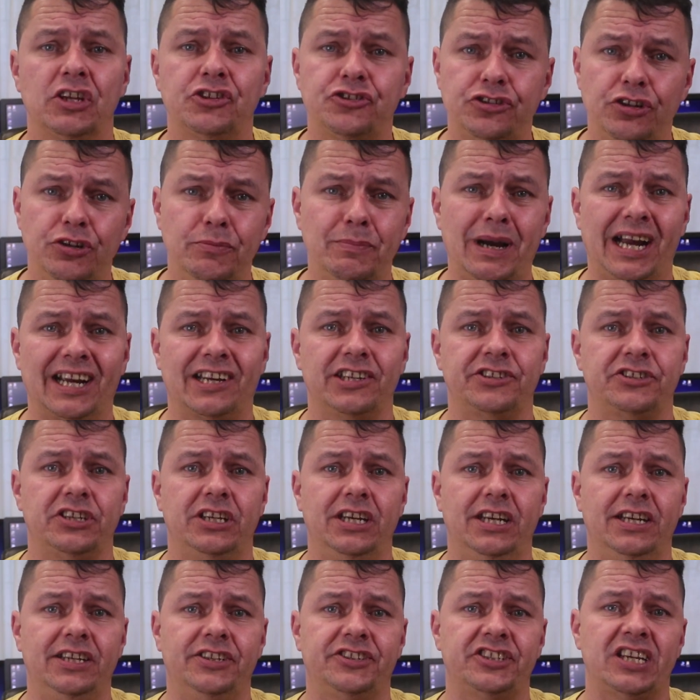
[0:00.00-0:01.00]
2
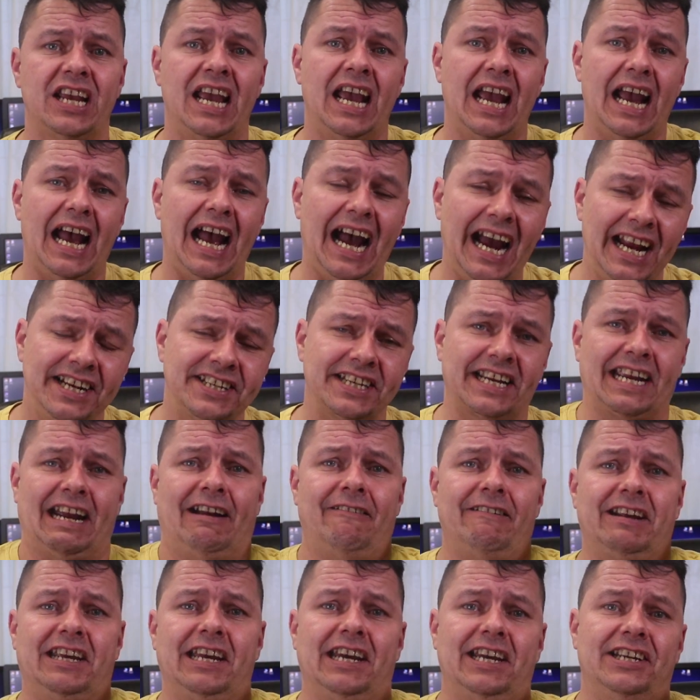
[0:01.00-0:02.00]
magazines and a
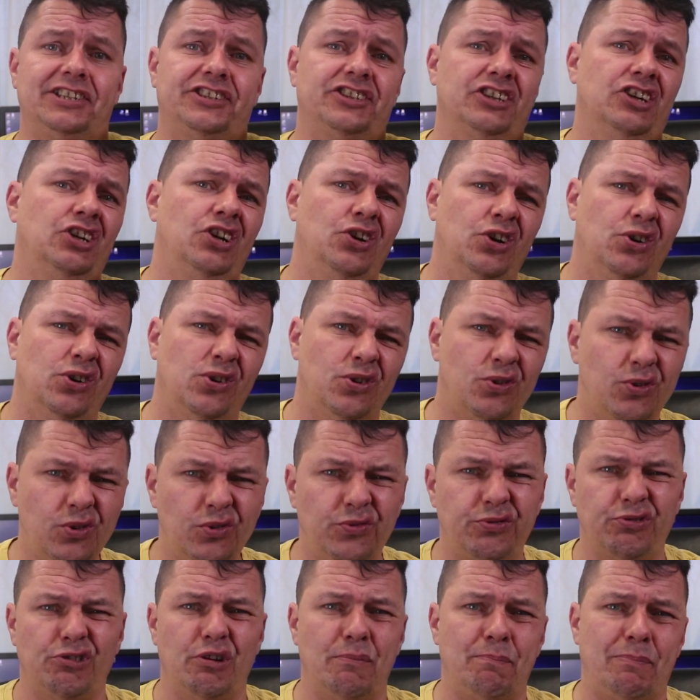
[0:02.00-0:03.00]
carry case,
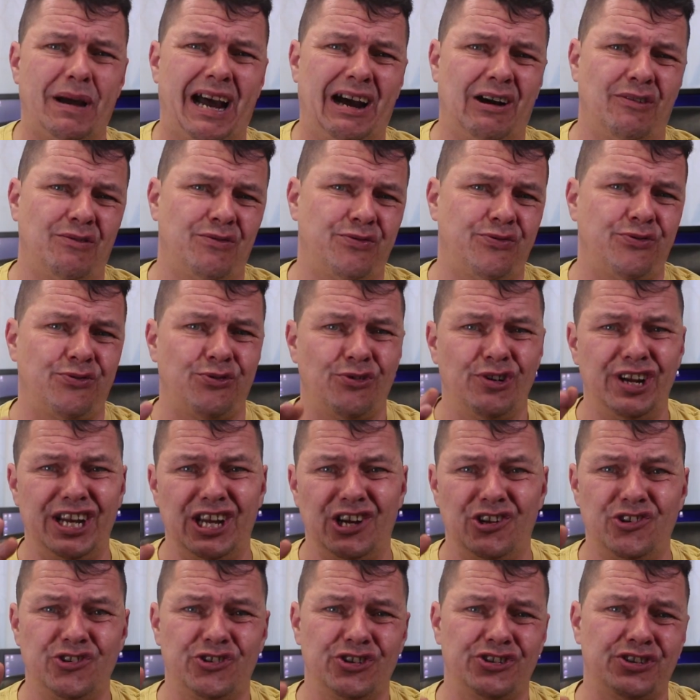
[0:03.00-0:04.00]
all for about
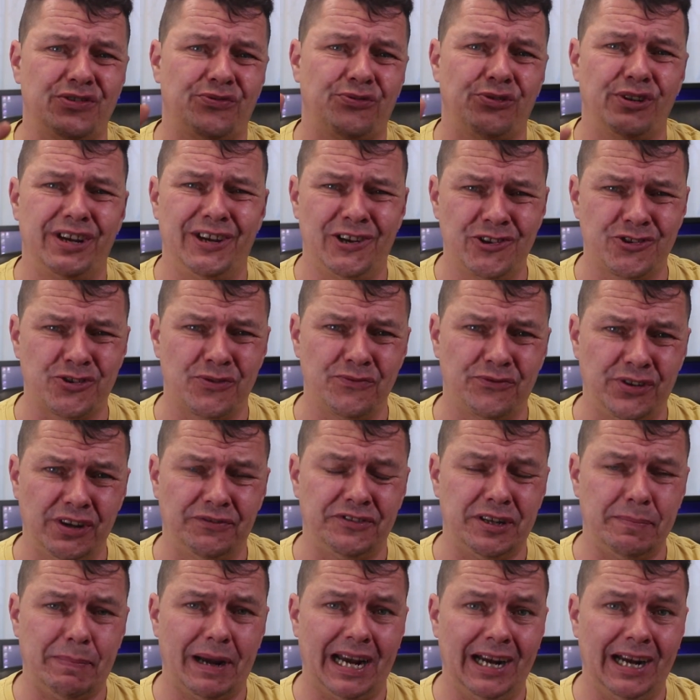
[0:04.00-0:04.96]
£300 to £350?